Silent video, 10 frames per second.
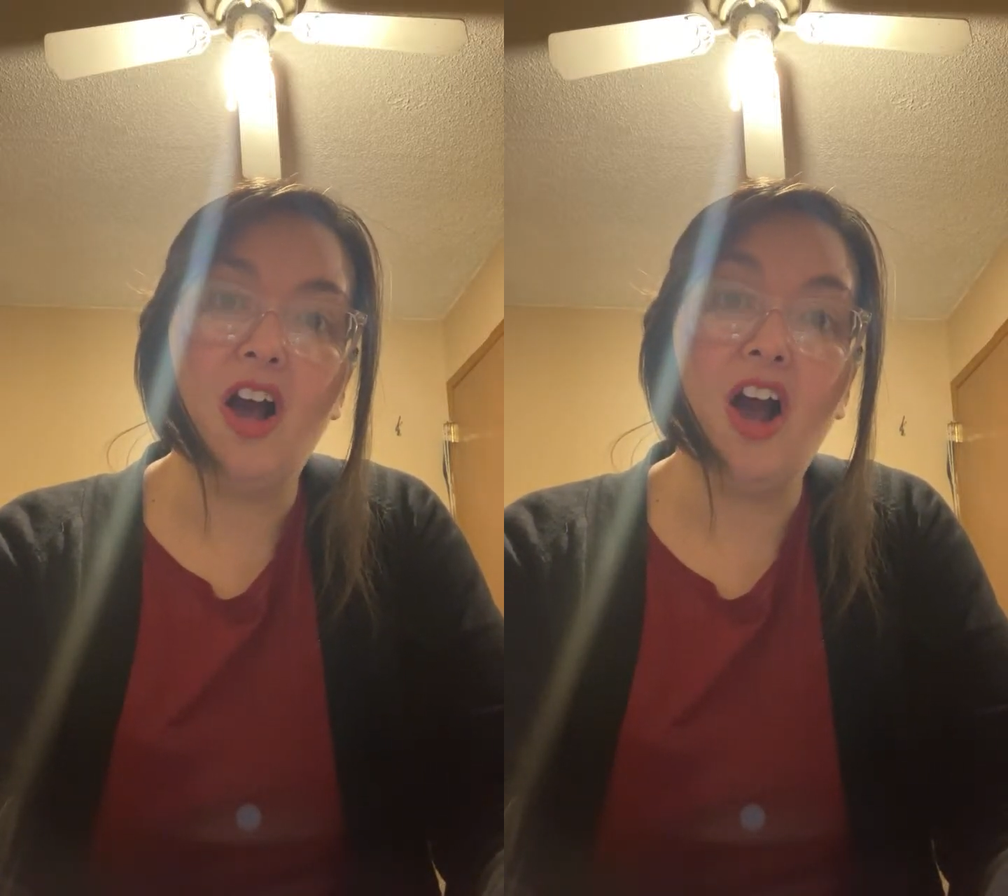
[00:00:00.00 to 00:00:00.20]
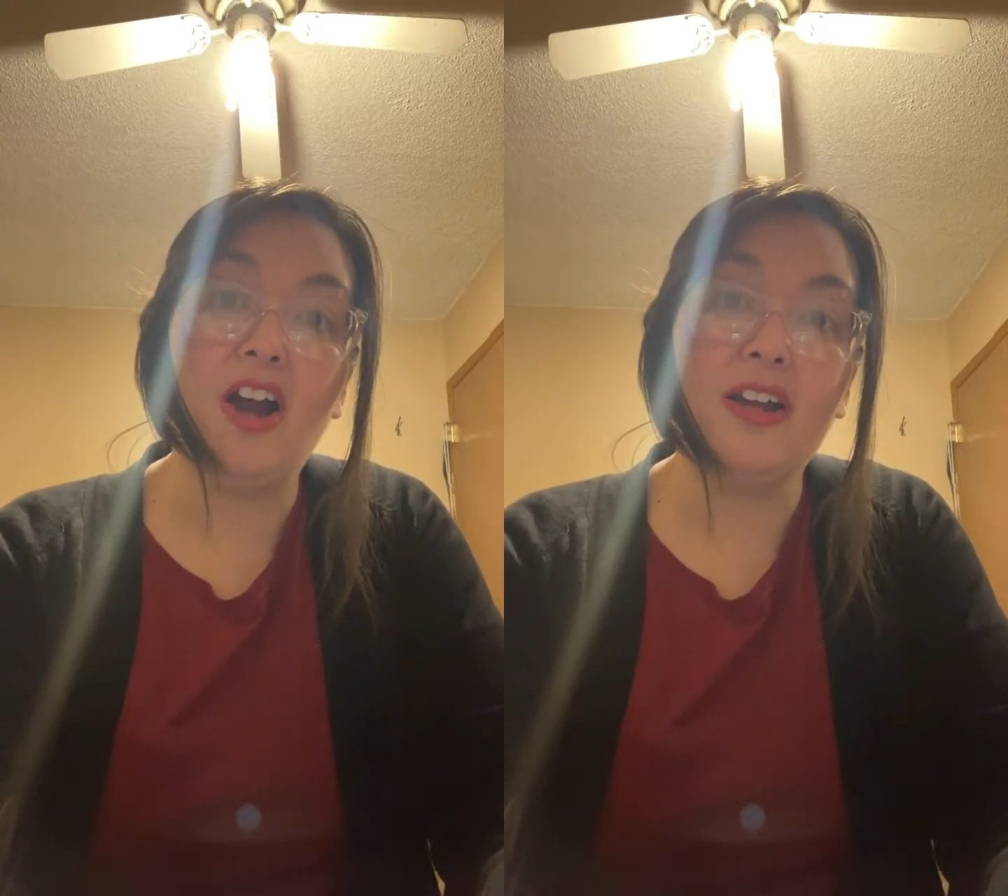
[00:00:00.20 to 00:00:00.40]

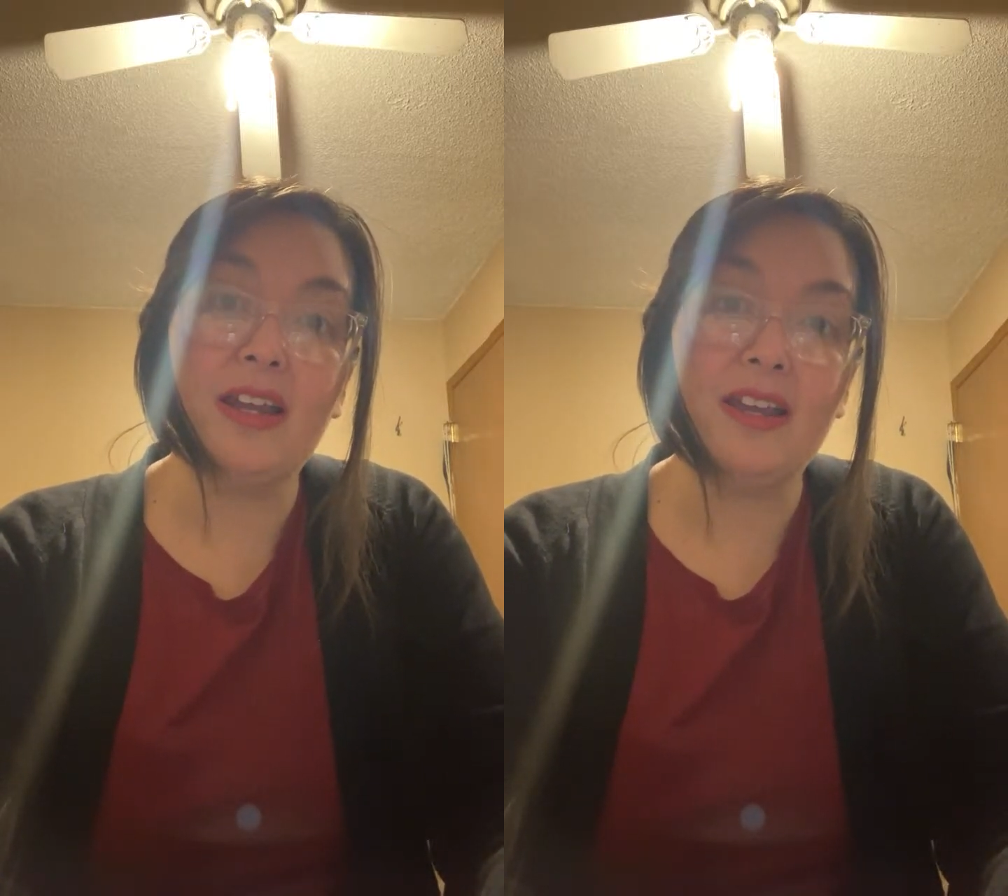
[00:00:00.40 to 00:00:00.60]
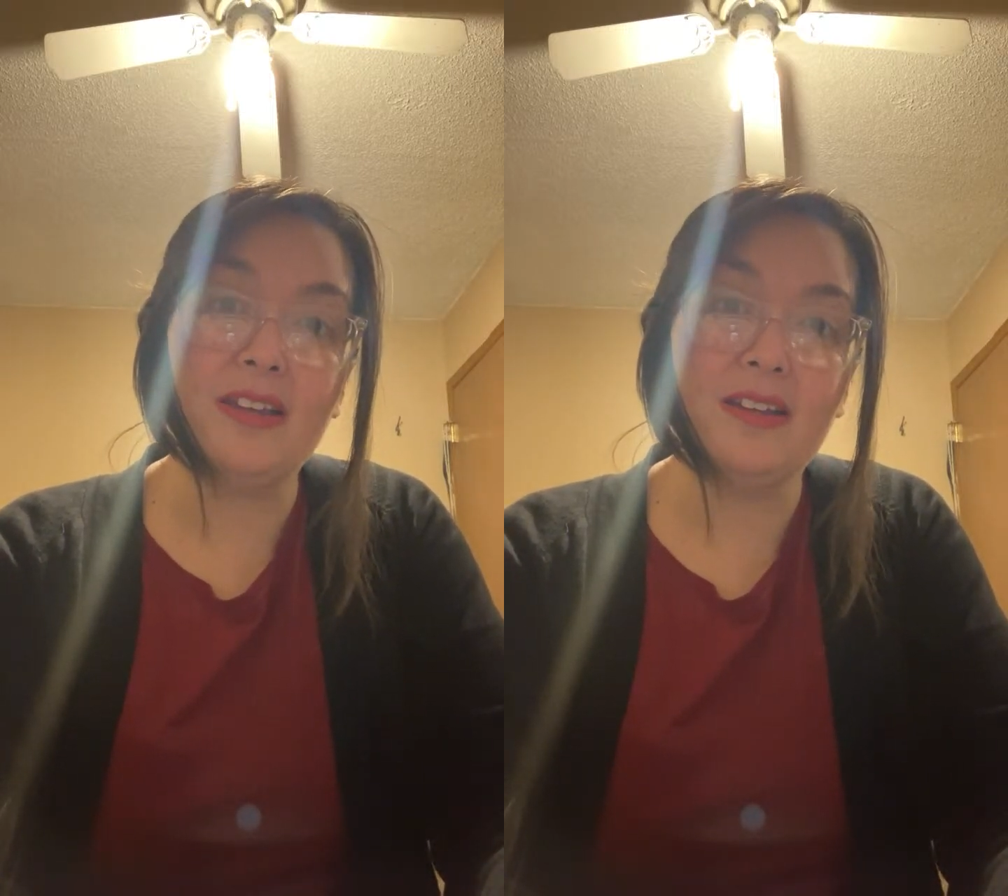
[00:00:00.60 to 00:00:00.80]

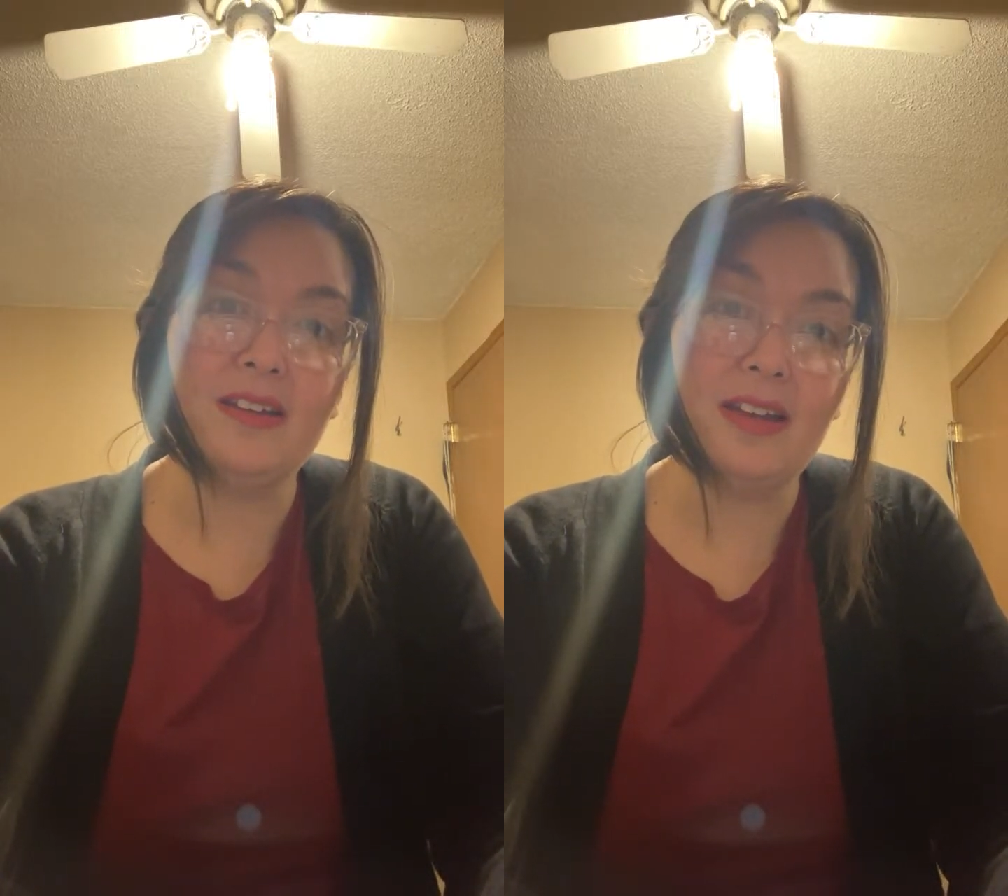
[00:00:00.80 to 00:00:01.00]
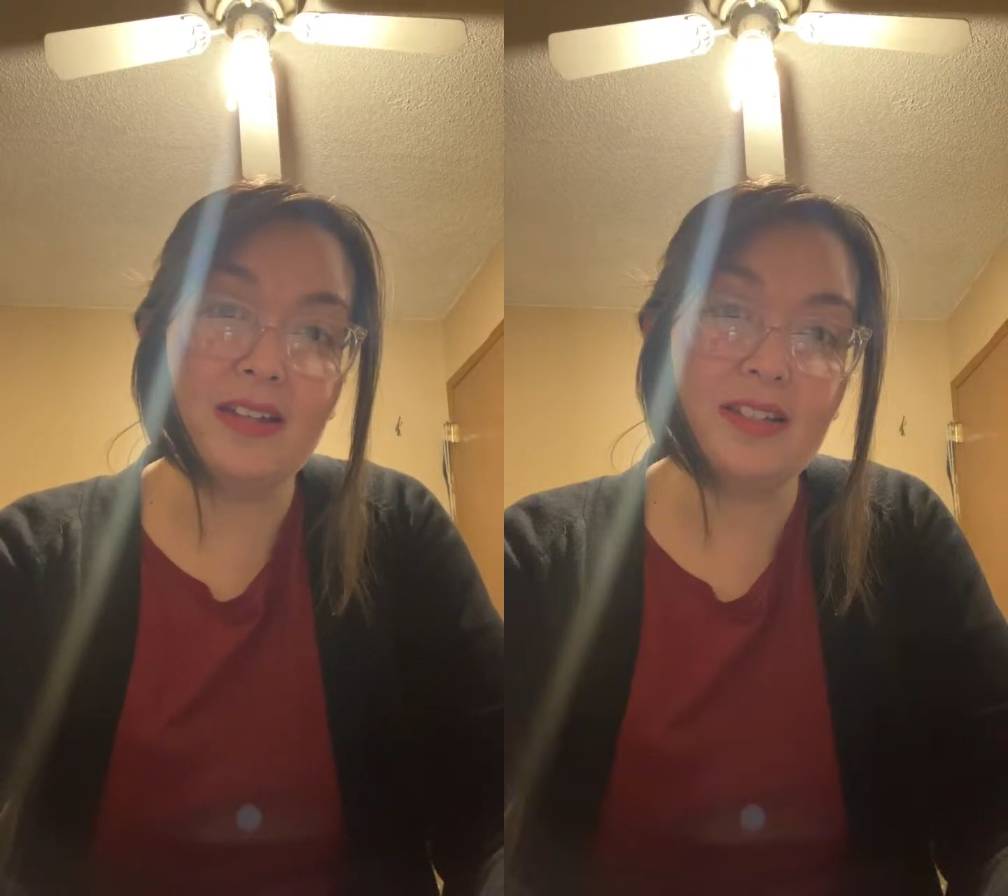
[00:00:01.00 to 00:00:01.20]
heartache
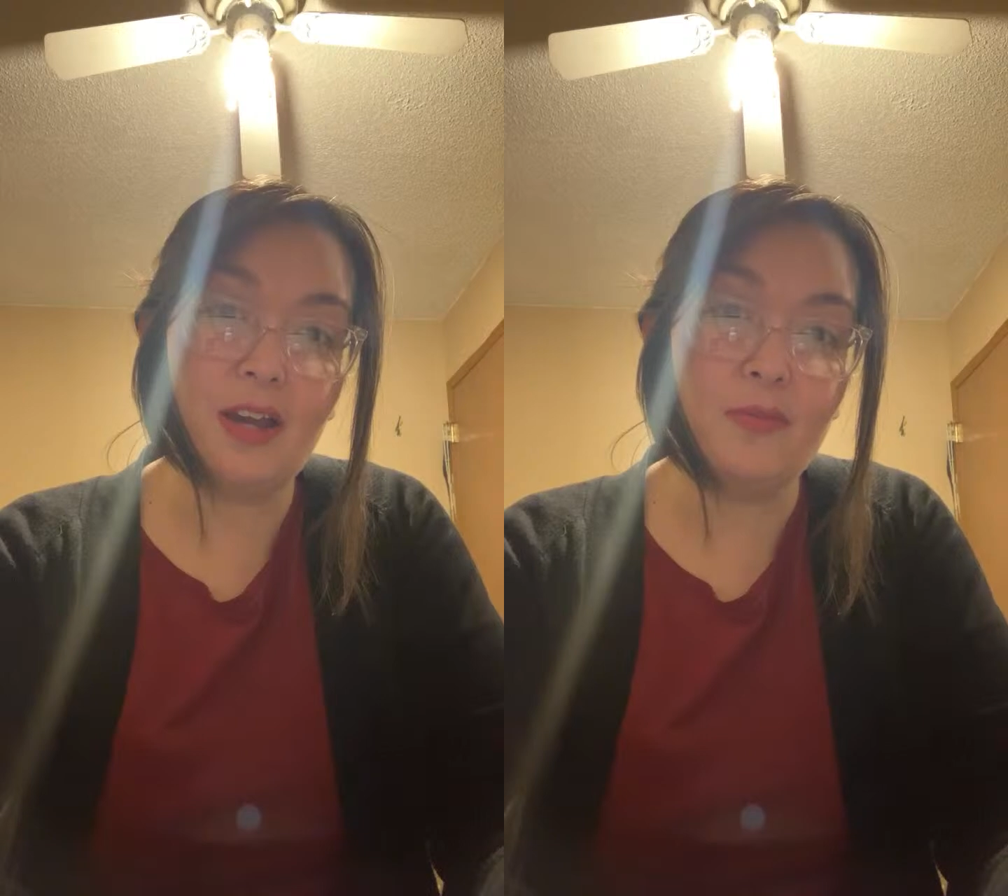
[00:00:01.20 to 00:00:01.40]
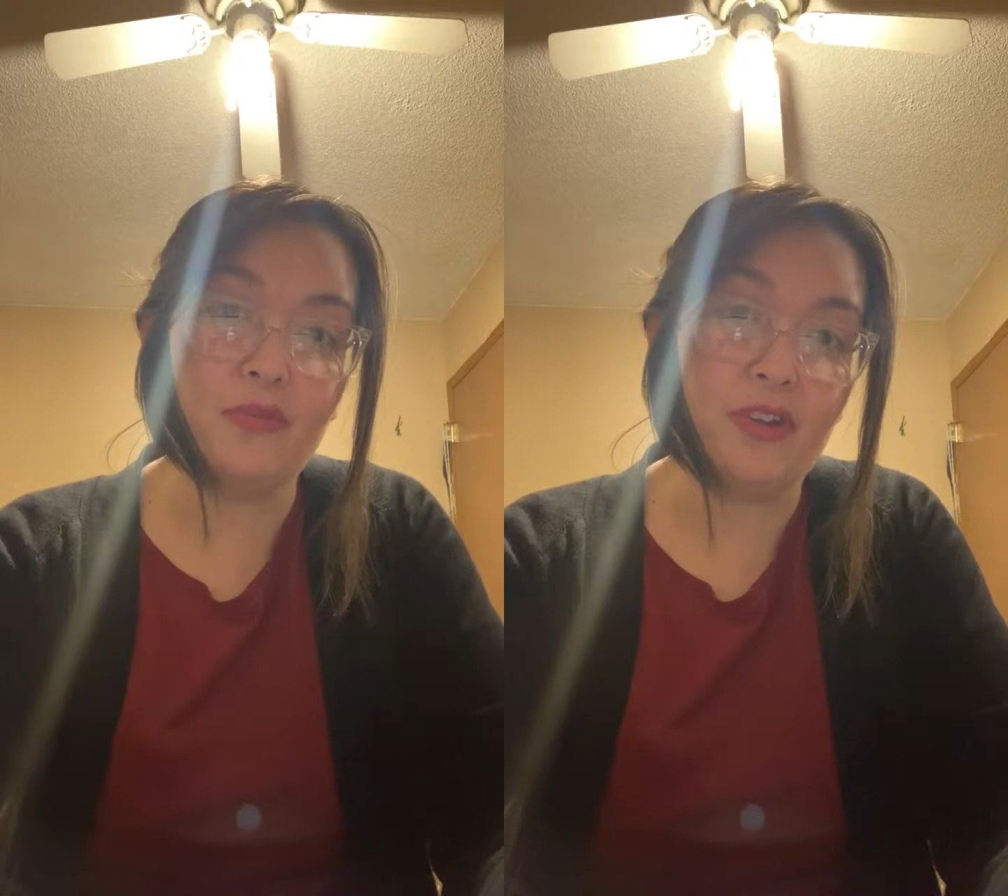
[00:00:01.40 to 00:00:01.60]
has
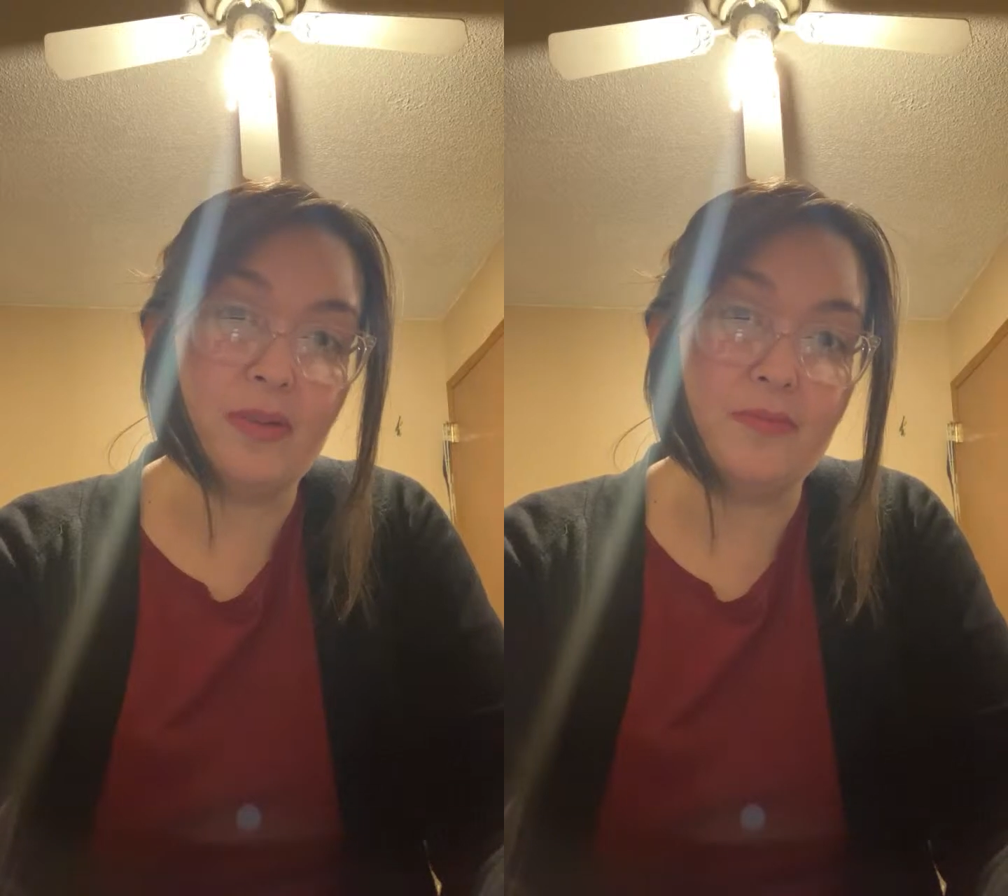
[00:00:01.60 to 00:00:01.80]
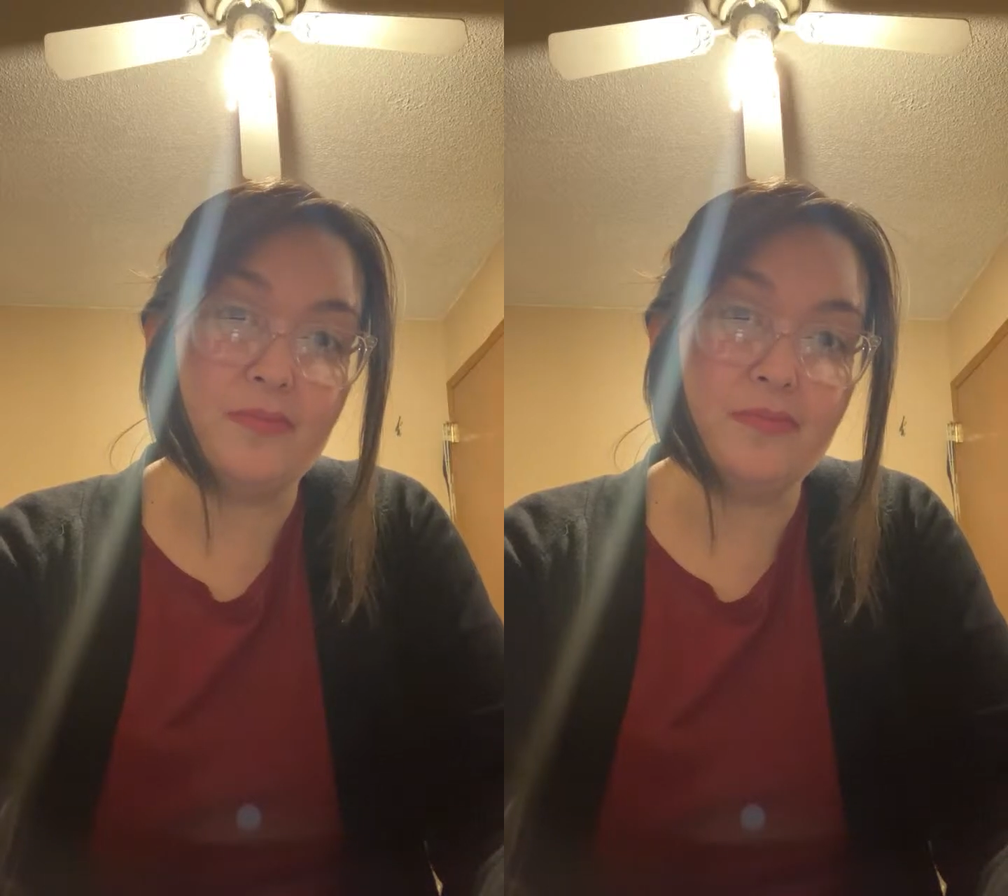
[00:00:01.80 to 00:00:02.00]
come
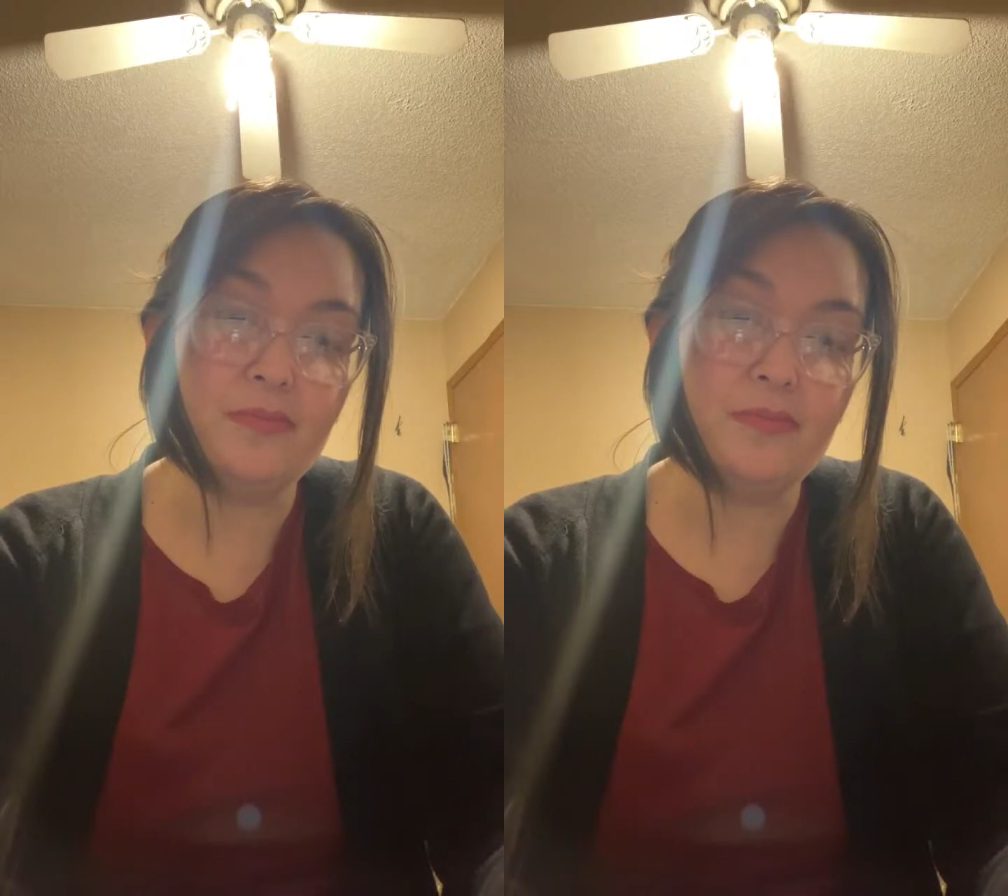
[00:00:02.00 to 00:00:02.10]
from.